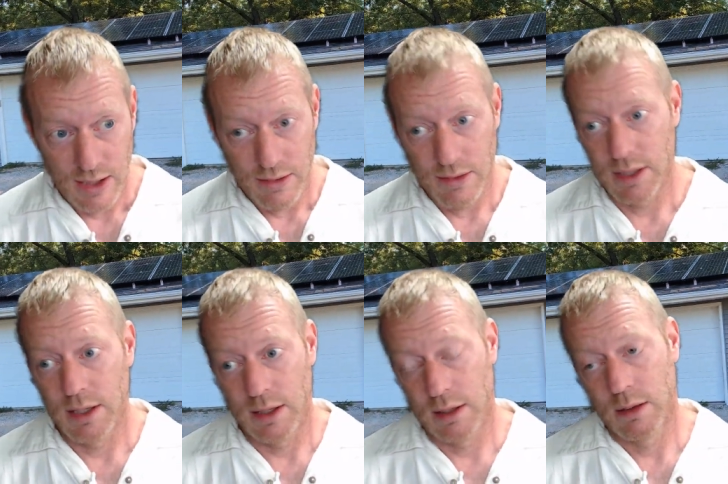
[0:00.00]

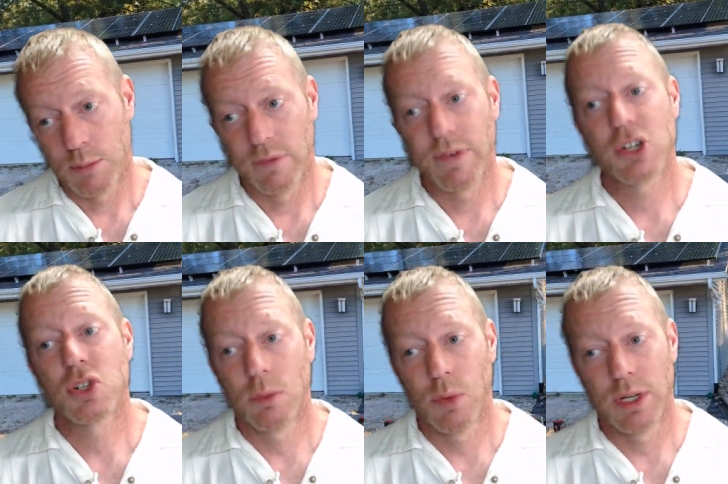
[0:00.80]
the
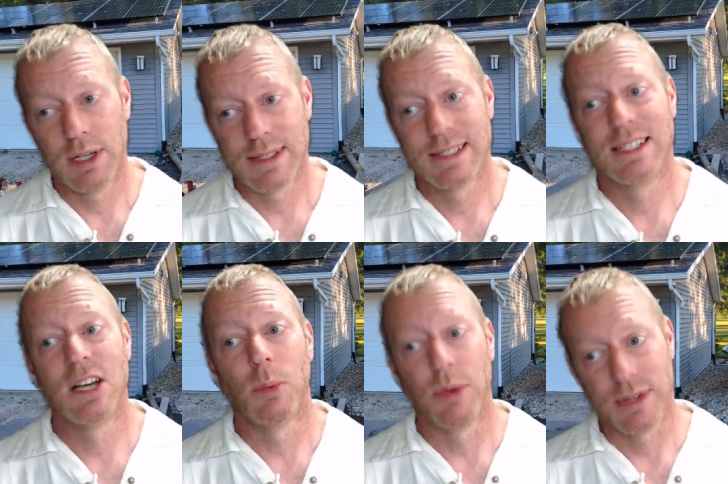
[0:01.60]
professional one is
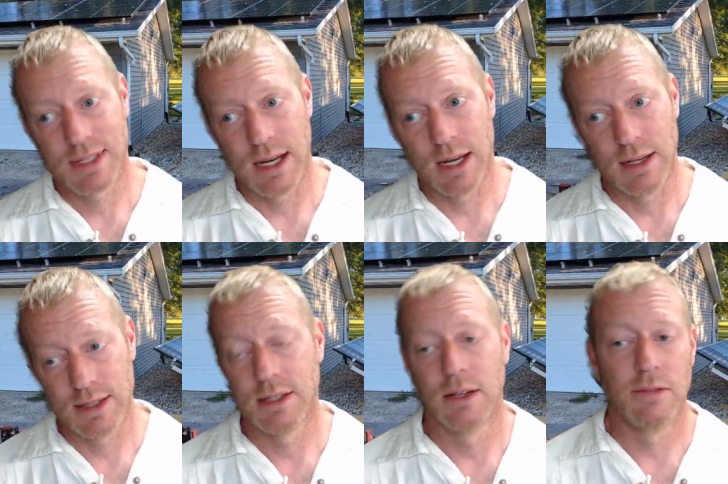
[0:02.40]
double the
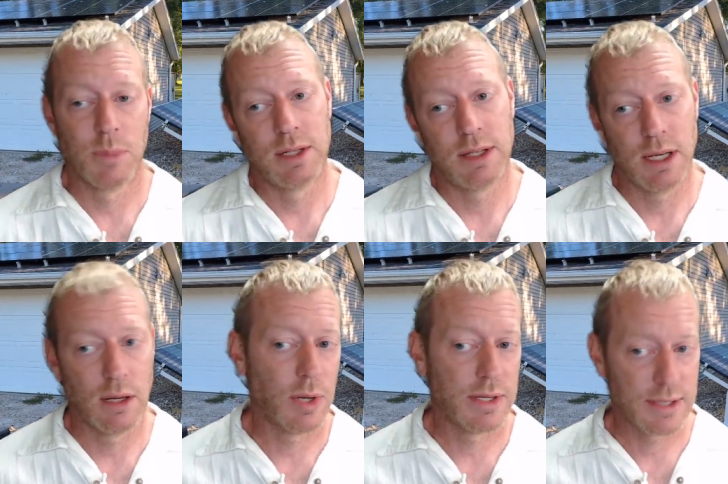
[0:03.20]
size of my
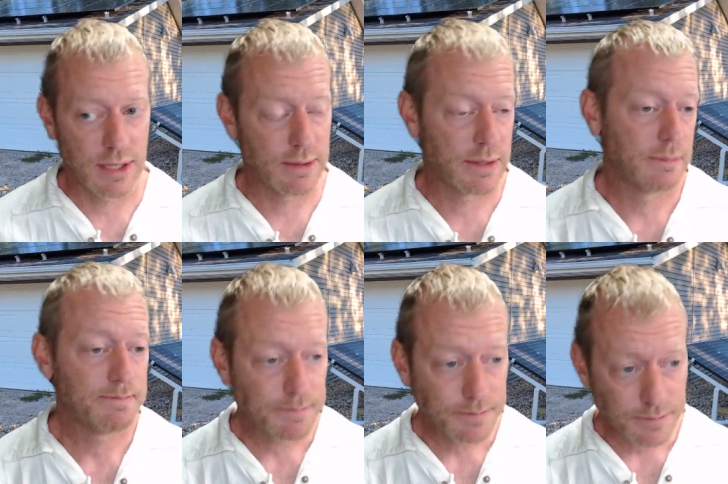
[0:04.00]
DIY sides.
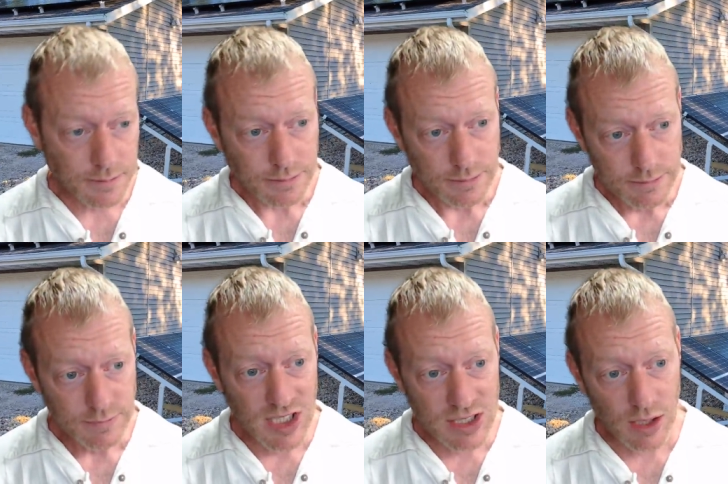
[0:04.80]

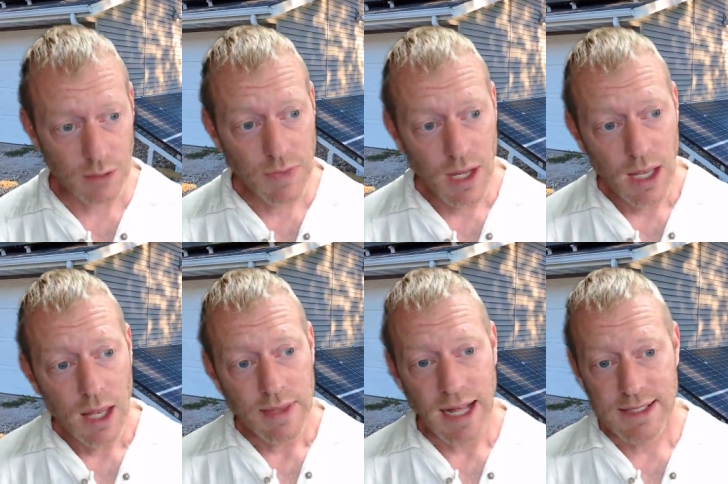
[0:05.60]
So
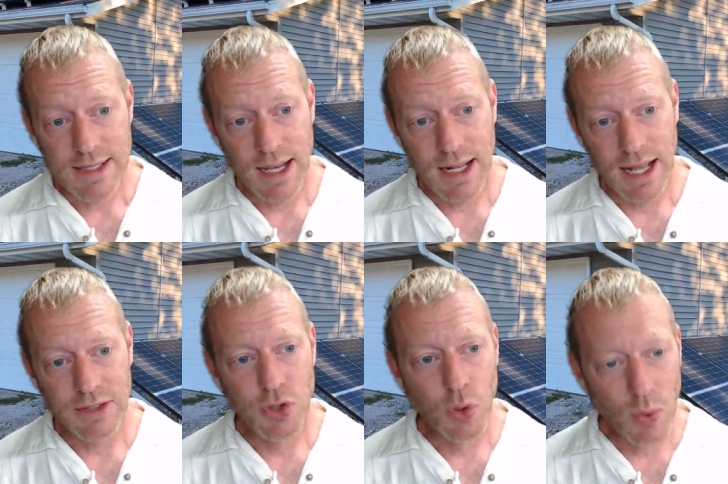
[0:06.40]
that said, I
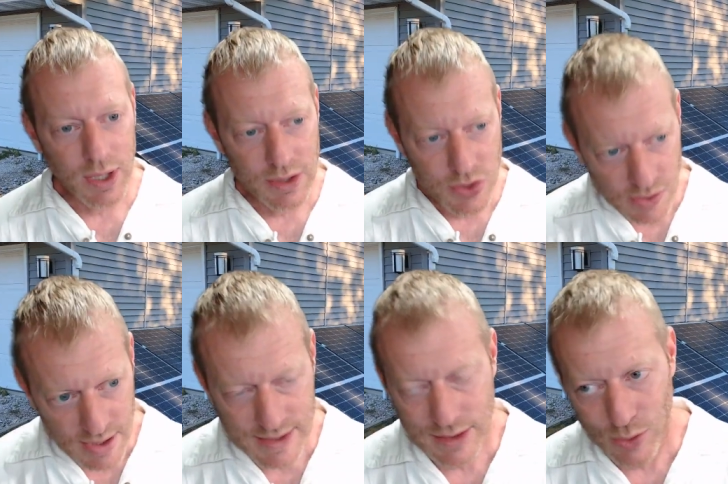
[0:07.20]
do want to
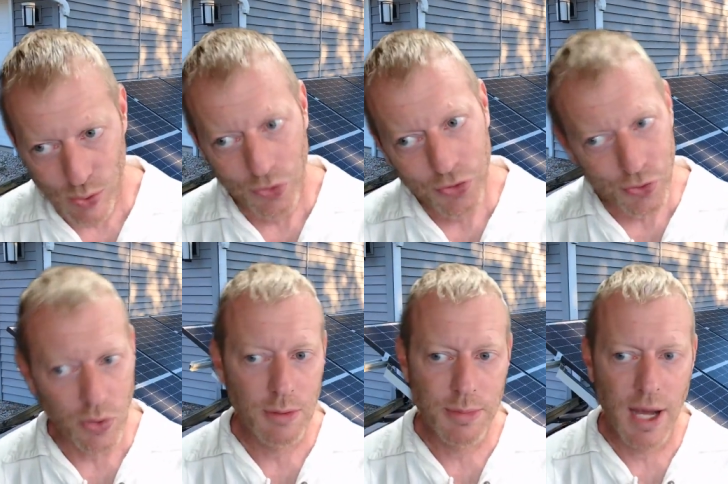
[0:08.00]
address the whole
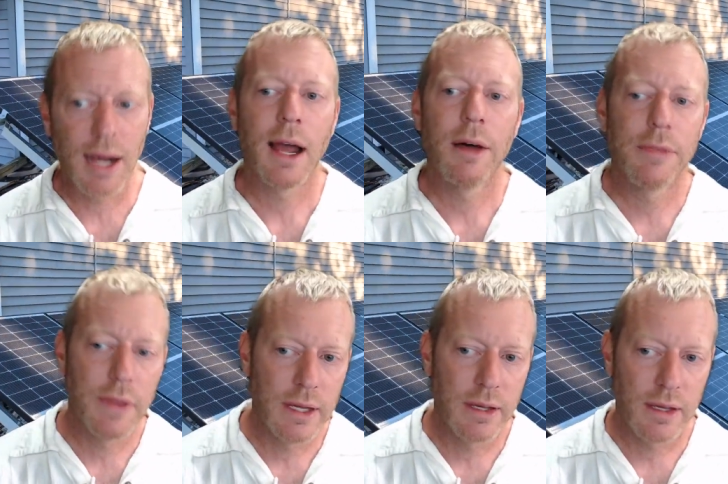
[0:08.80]
storm knockout
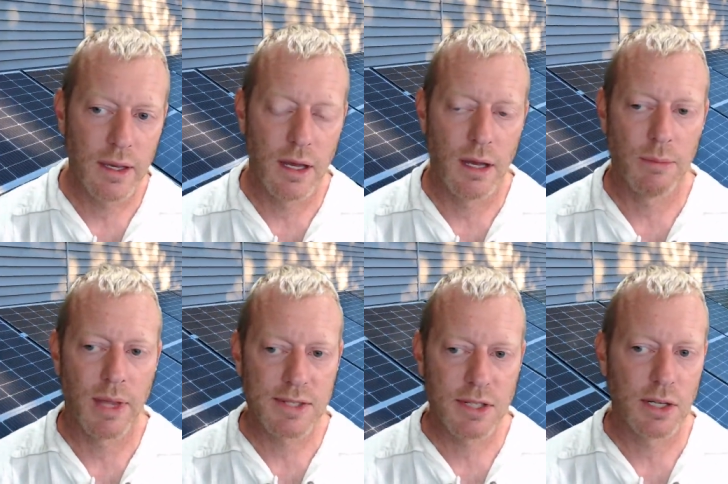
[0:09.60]
thing.
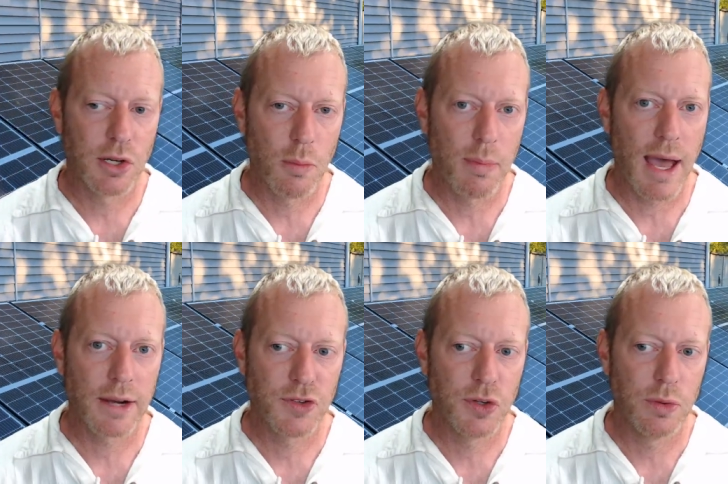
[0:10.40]
That's going to go
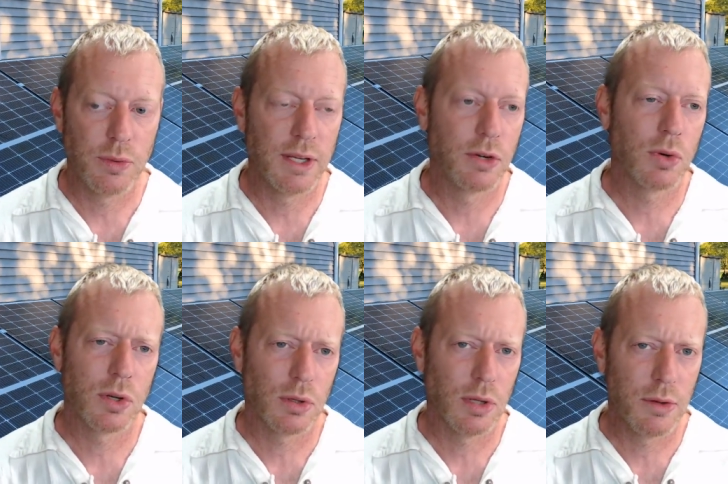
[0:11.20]
back to the
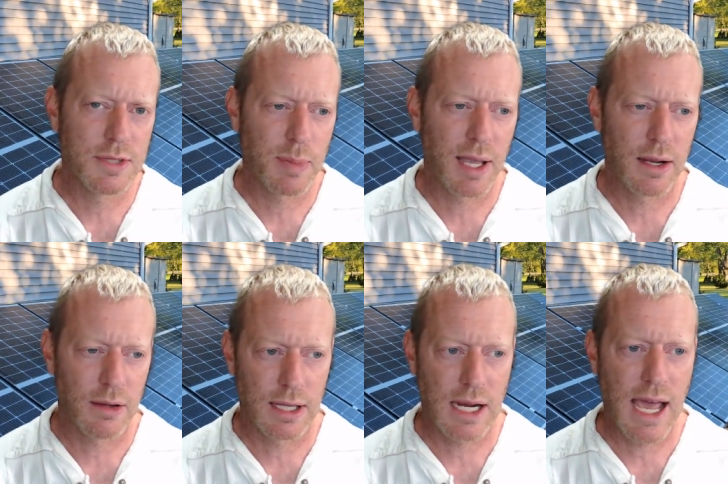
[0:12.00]
critical loads
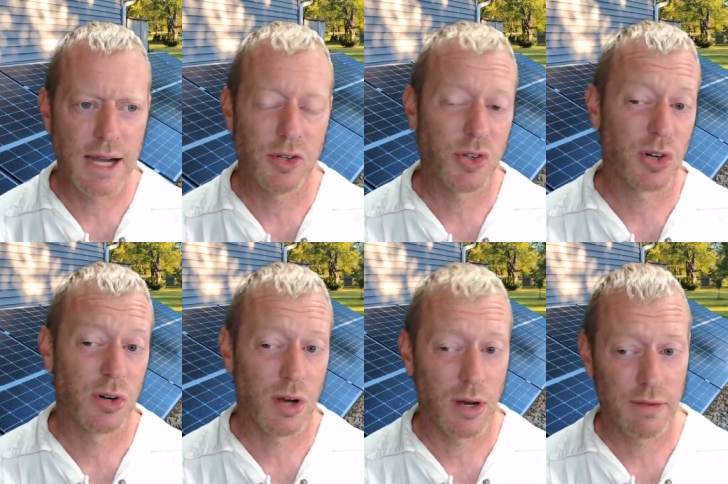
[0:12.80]
panel that I had to
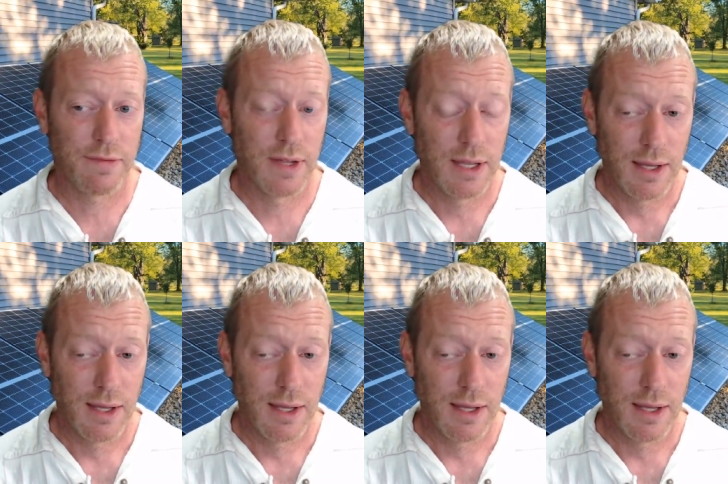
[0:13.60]
turn off